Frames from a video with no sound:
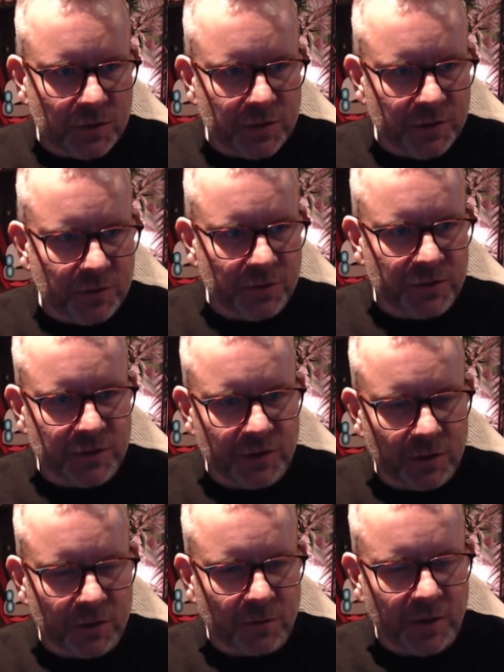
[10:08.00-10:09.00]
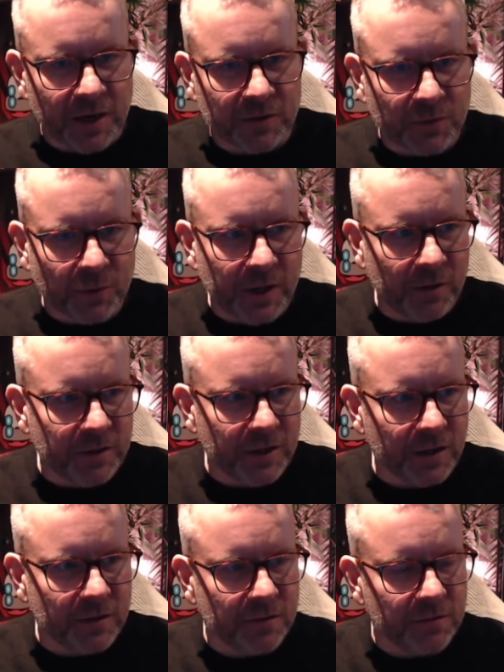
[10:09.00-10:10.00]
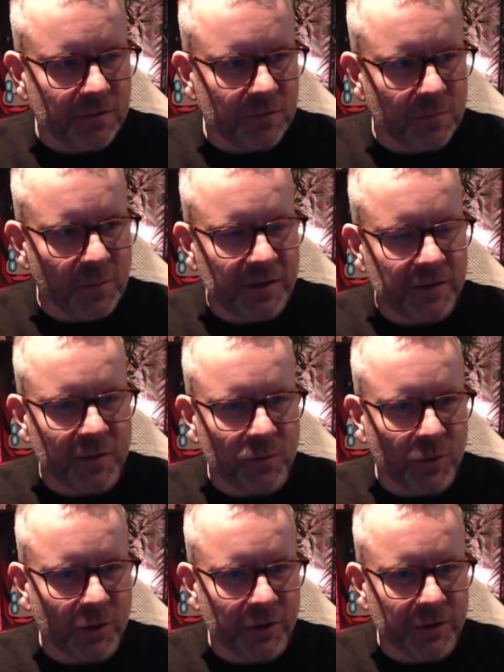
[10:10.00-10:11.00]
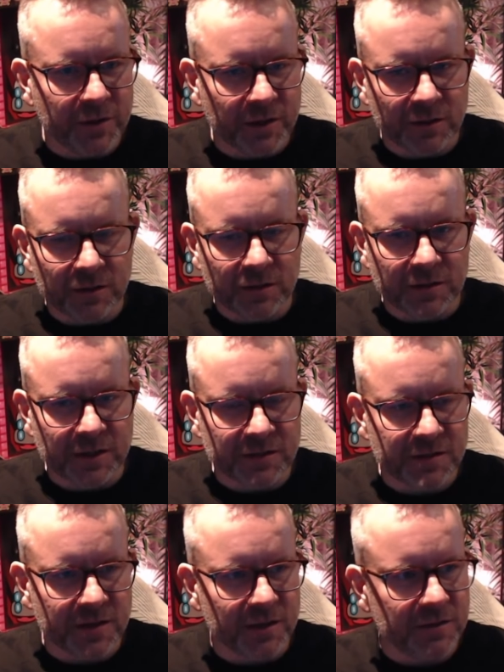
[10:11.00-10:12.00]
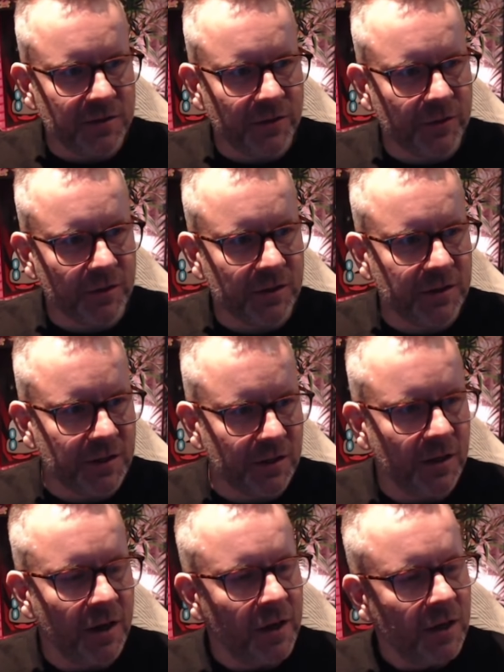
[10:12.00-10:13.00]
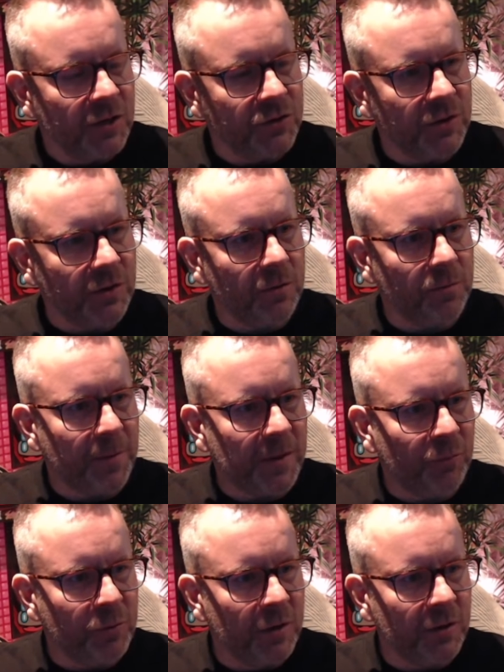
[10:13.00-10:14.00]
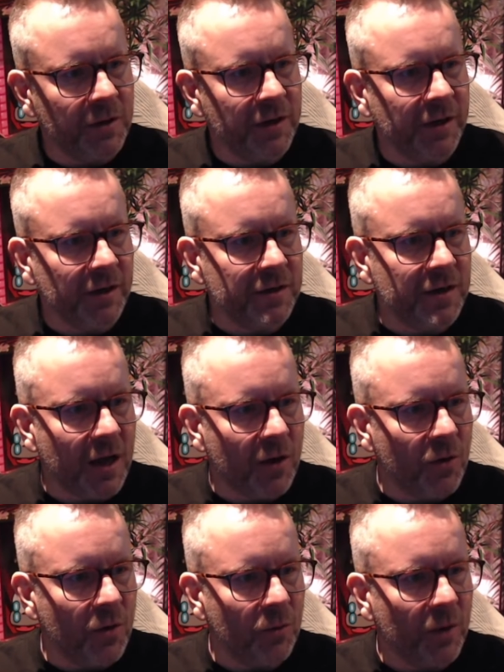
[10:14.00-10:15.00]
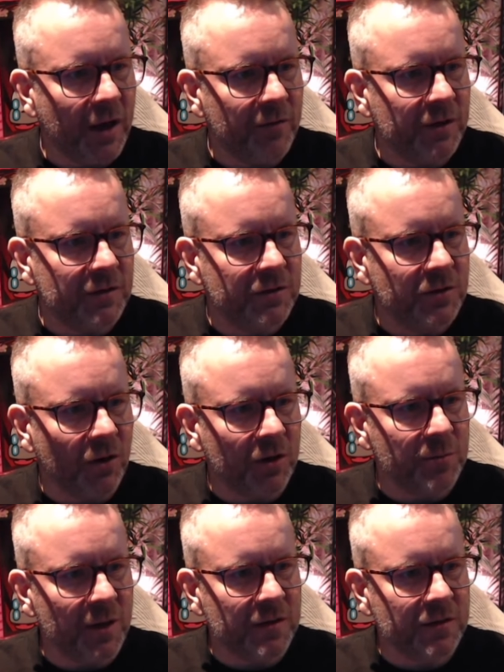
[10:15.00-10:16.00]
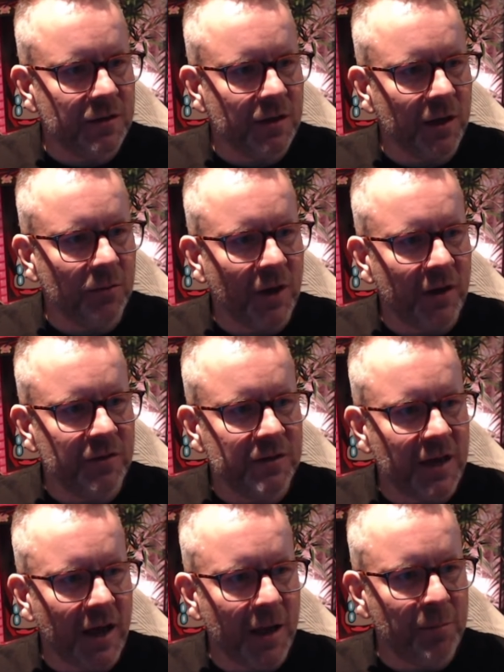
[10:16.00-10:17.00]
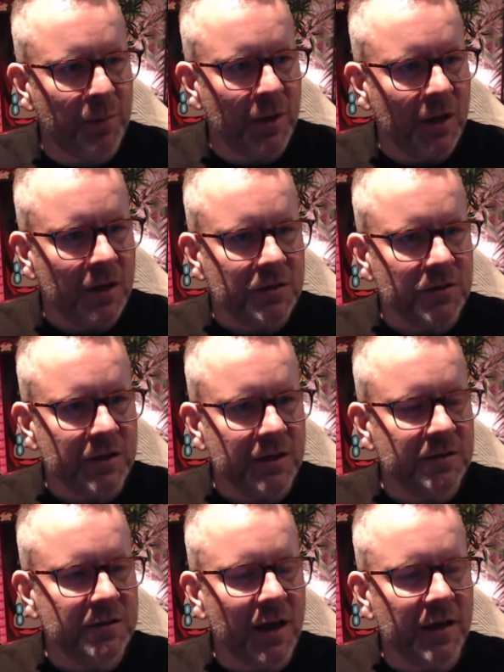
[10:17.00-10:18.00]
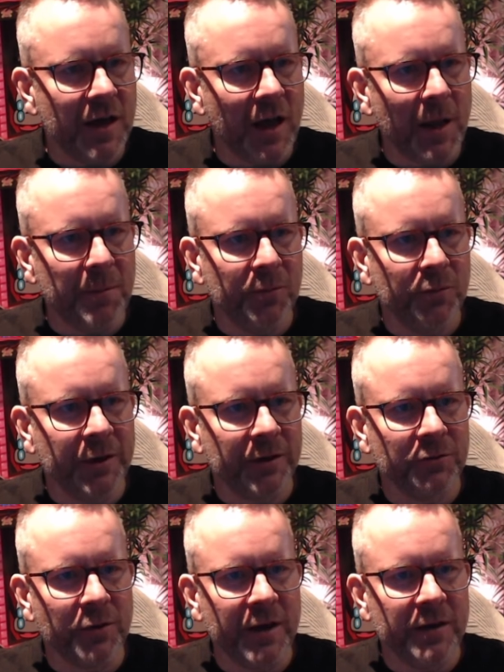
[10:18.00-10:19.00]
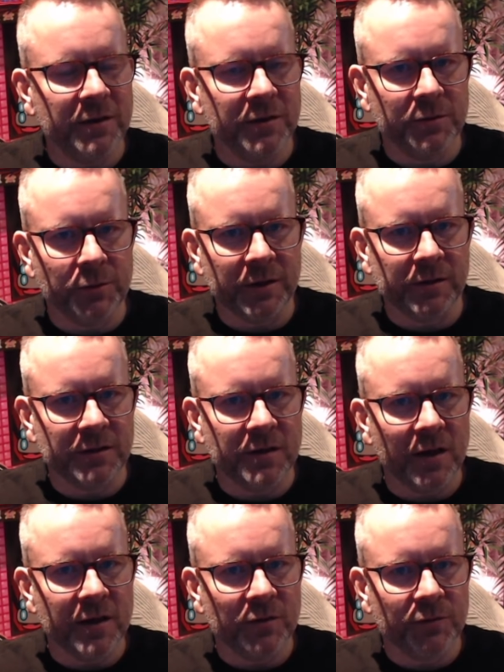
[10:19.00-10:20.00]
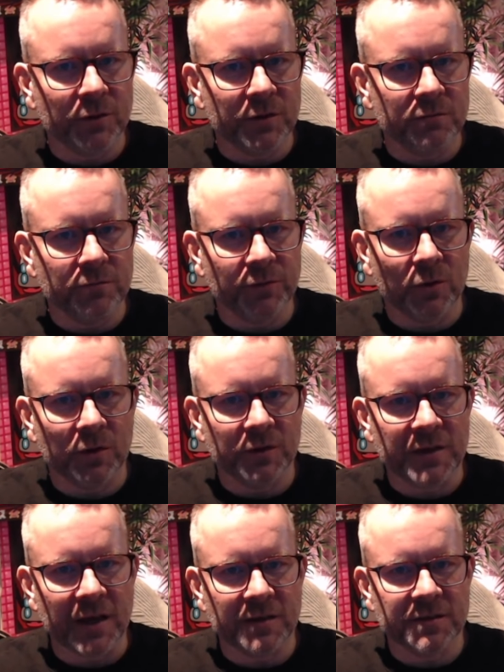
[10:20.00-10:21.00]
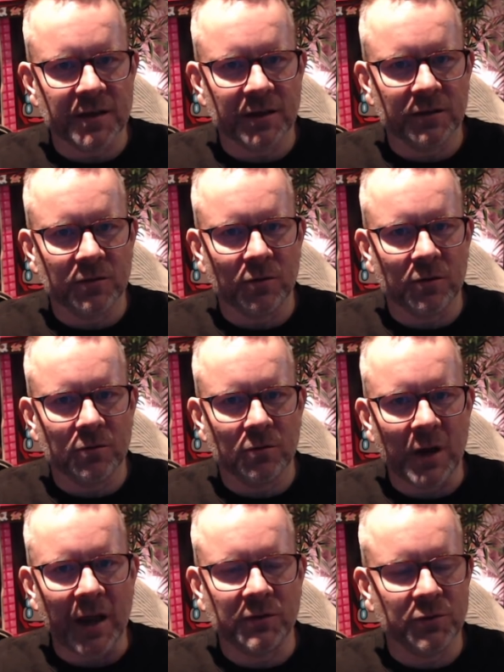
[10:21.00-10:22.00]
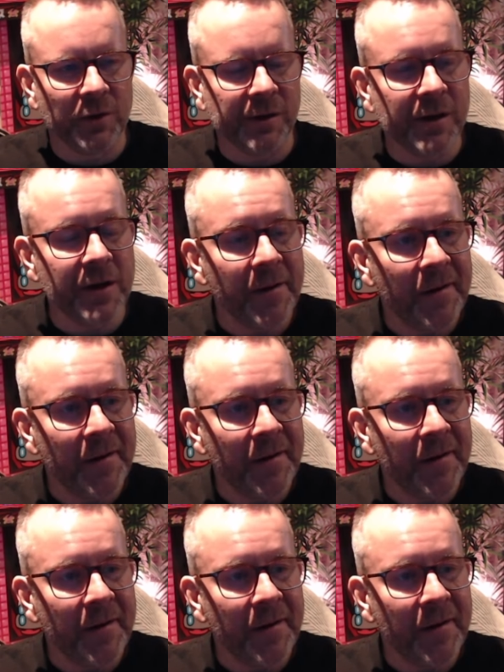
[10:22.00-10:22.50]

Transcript: use React Query and make that work in NextJS 13. So if we look here now, we have this document and we have this app. So inside the app, we're creating the query client for Tanstack or React Query.